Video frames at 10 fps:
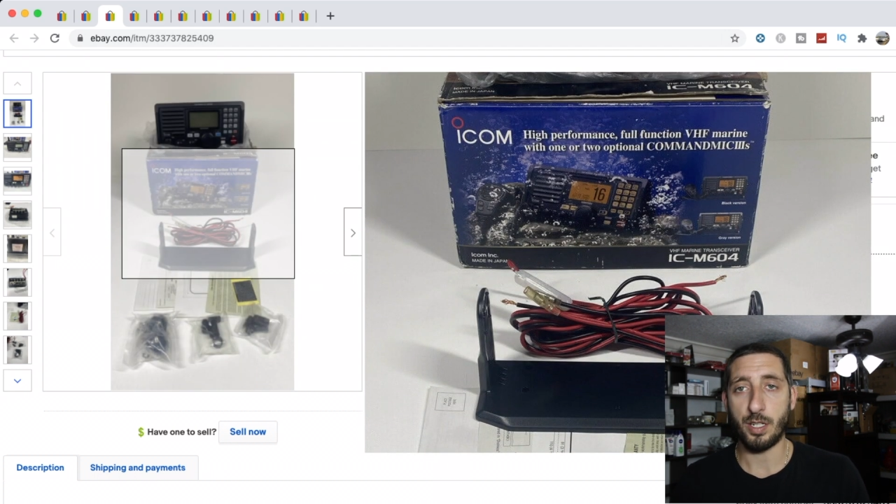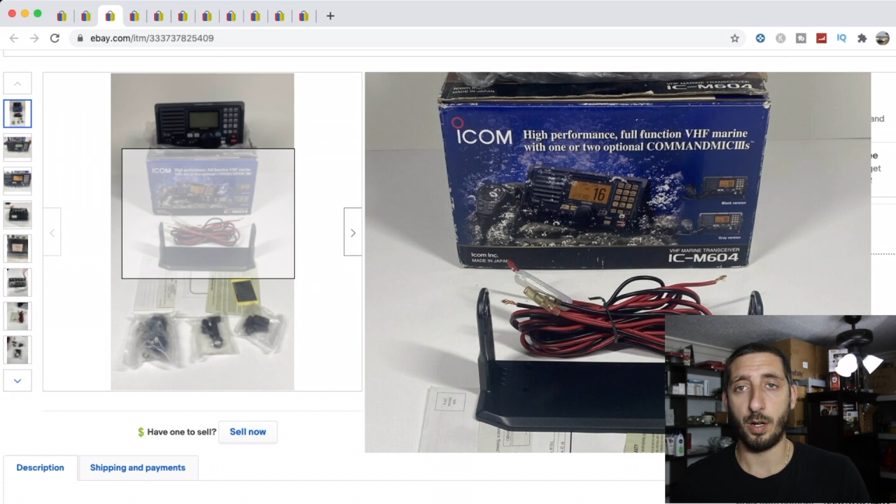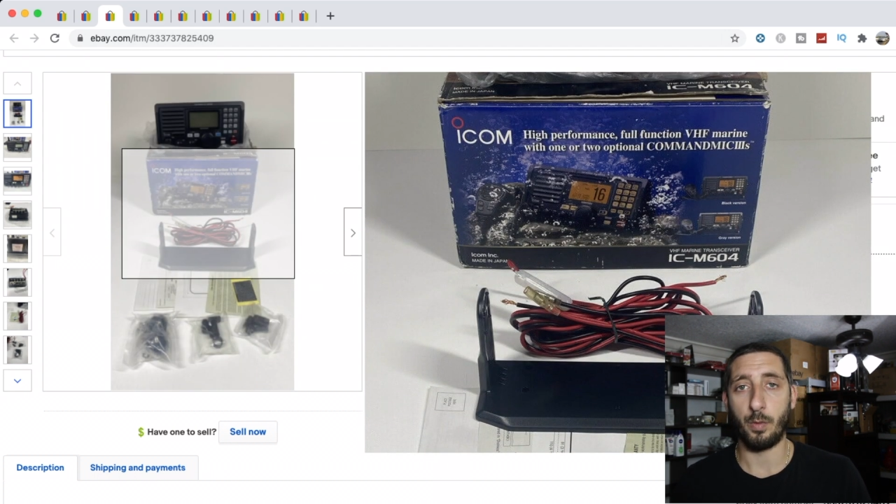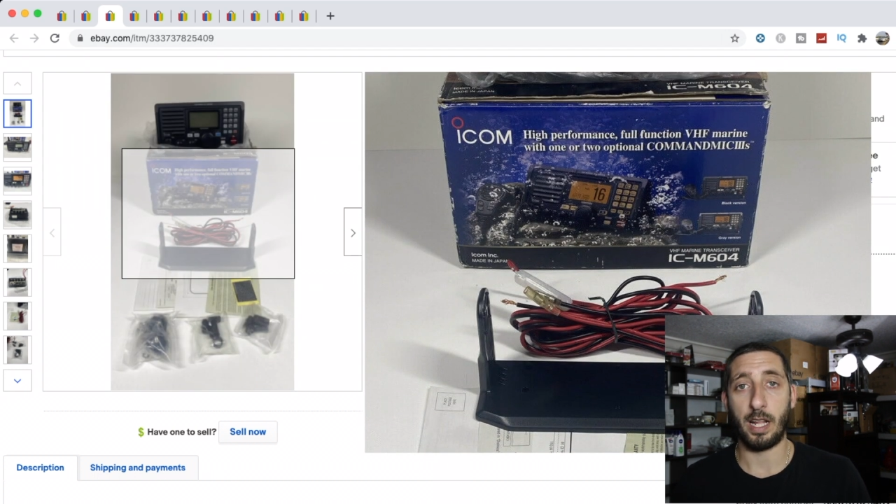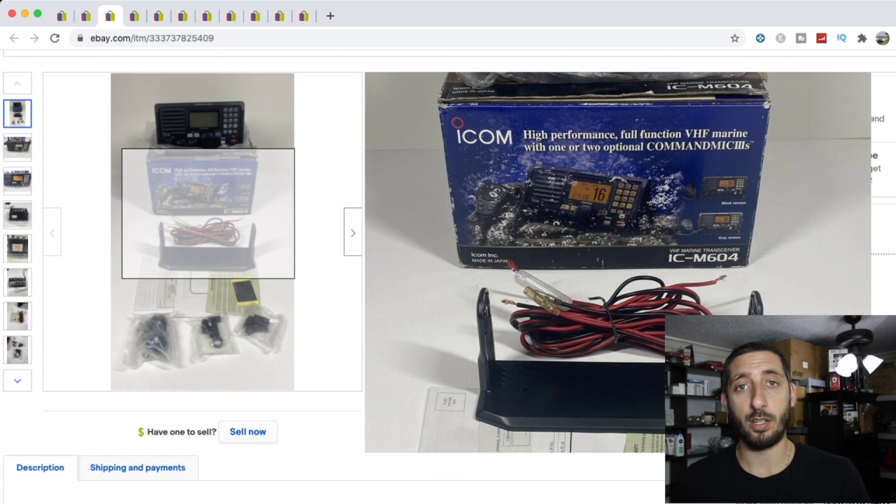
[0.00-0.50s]

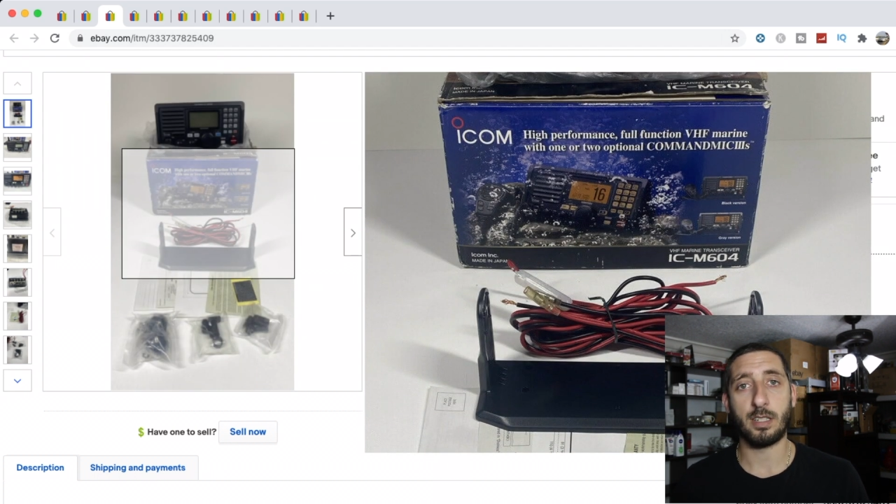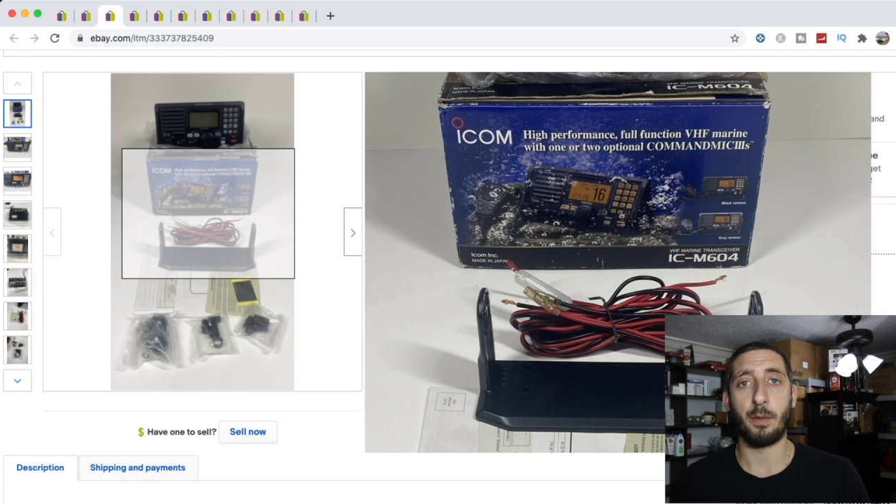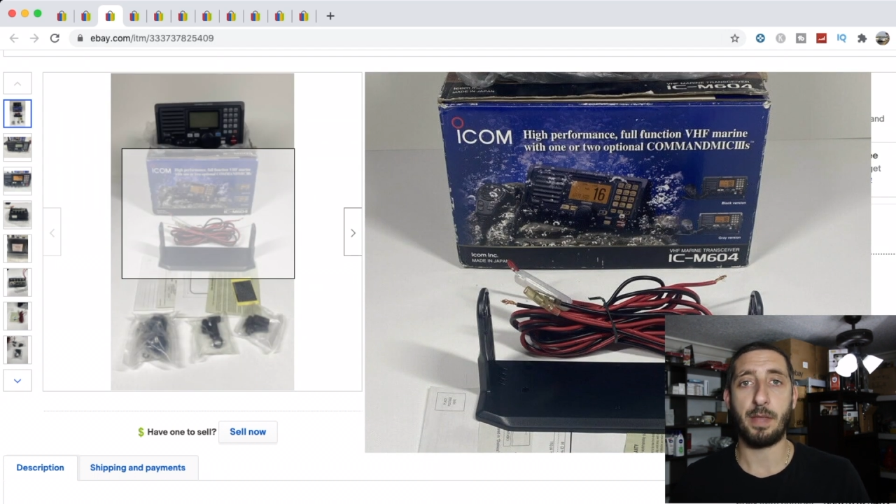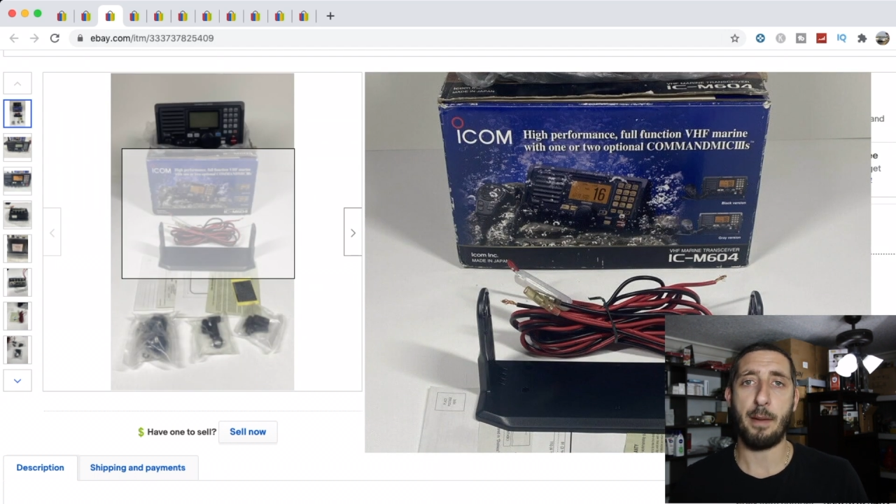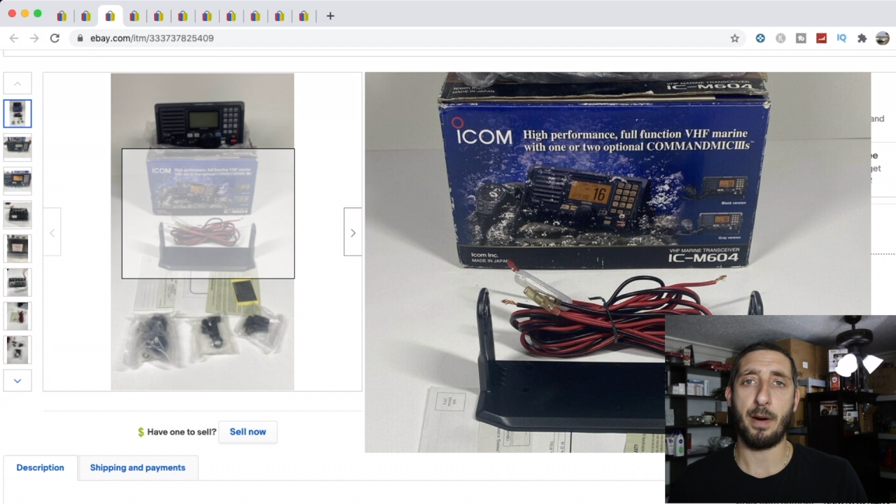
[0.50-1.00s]
So when I looked
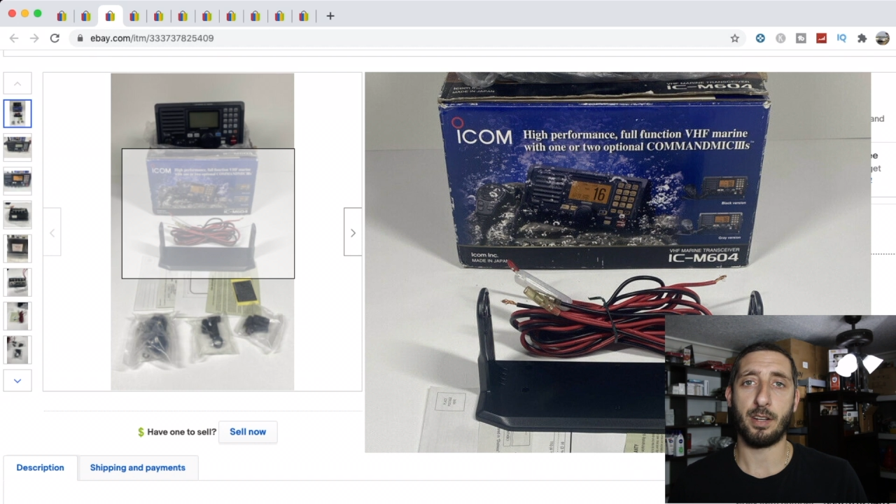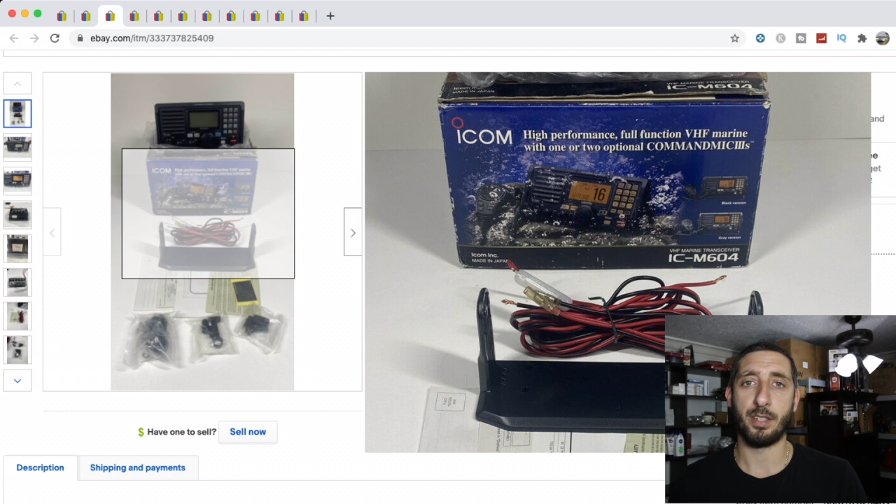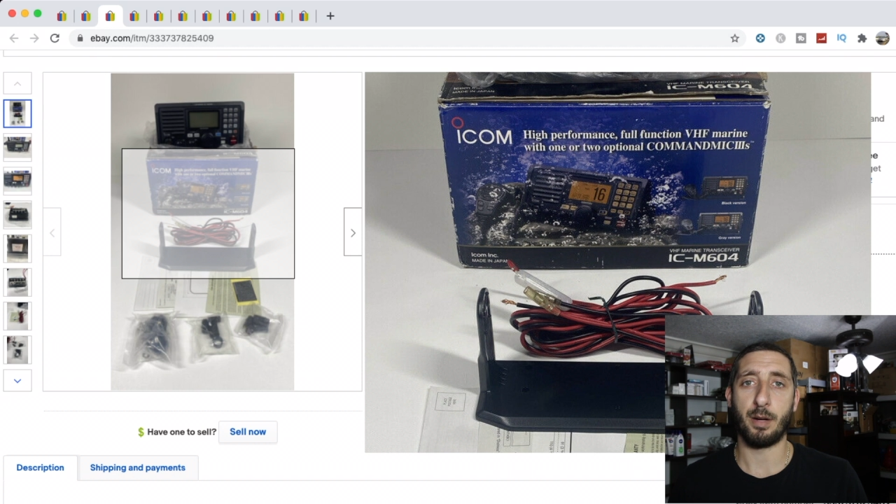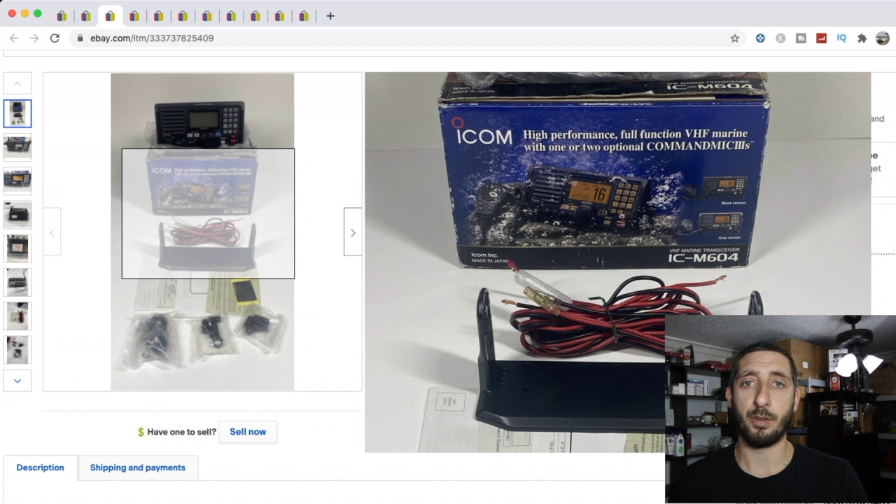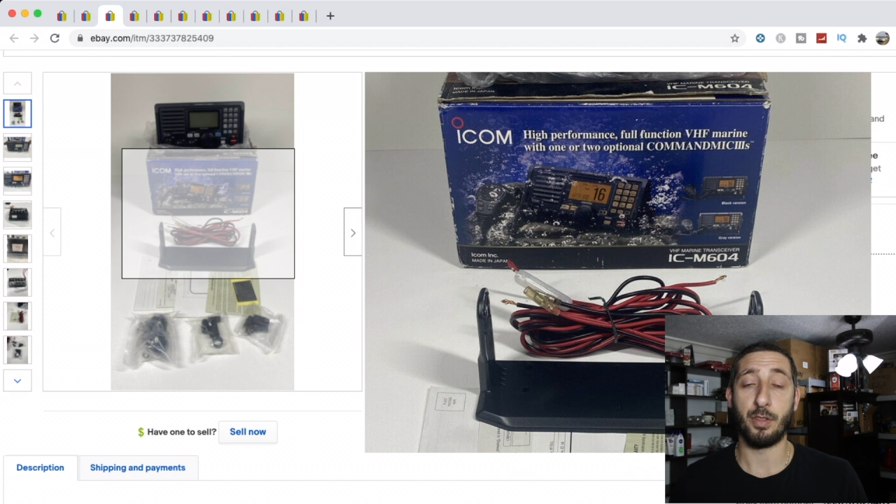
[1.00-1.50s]
up that model number,